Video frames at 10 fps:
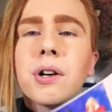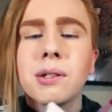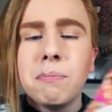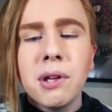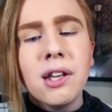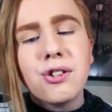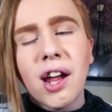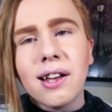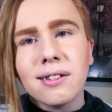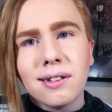course,
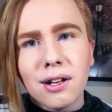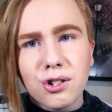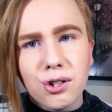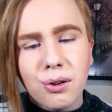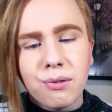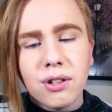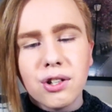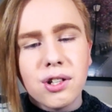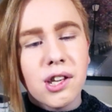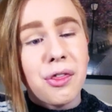PJ is not shown because
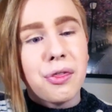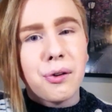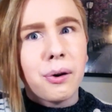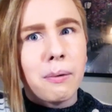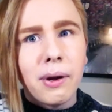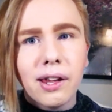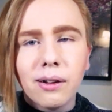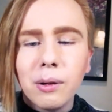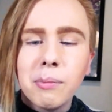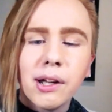she's a third
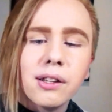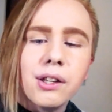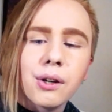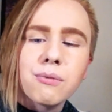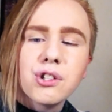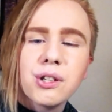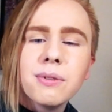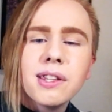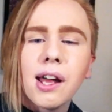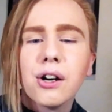wheel, but you know, she
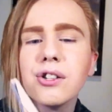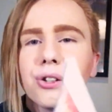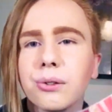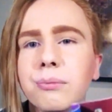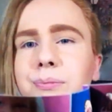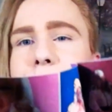was there too.